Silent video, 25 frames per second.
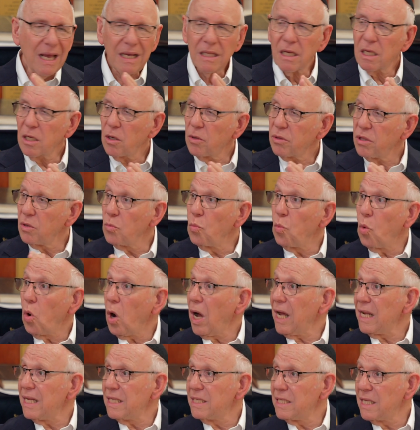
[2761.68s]
not going to go through
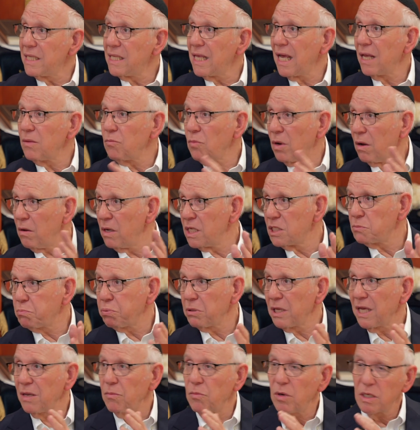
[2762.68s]
why he did that, what his
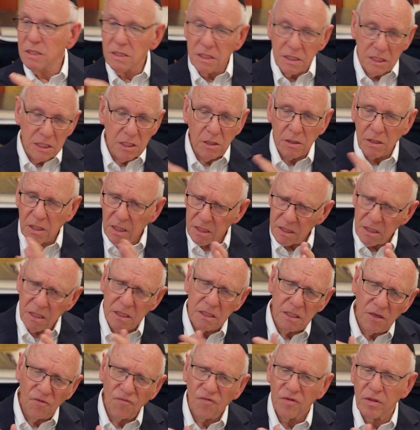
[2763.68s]
plan was, and so on, because
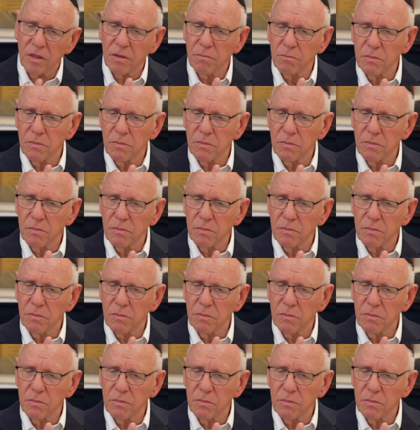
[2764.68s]
it's different.